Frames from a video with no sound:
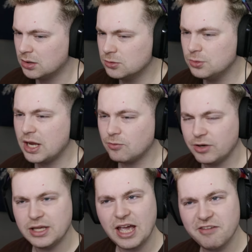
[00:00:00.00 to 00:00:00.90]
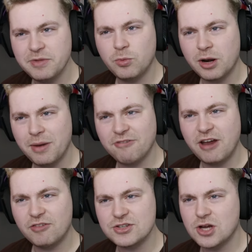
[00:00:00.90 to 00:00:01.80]
LUN8 really gave me one of my
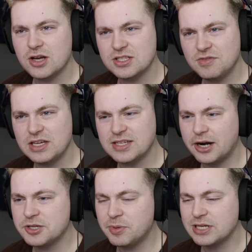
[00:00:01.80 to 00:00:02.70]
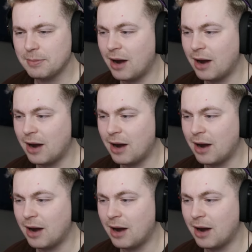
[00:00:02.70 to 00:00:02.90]
favorite songs of the entire springtime.